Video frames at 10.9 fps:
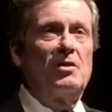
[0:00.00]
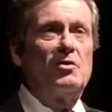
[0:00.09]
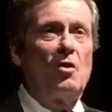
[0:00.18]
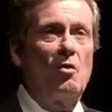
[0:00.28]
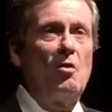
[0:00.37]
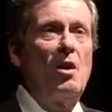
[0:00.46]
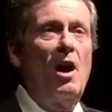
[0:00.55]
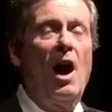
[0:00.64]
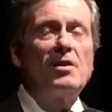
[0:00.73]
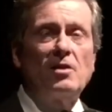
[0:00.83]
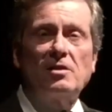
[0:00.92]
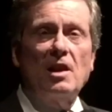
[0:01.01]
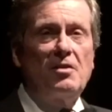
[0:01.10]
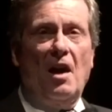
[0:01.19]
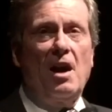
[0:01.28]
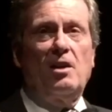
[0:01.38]
And so I just
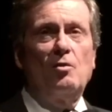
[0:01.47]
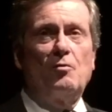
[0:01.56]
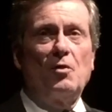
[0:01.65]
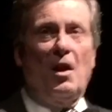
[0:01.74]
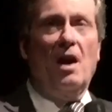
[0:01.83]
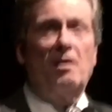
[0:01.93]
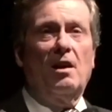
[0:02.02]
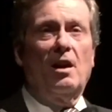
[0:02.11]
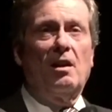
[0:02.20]
say thank you for that.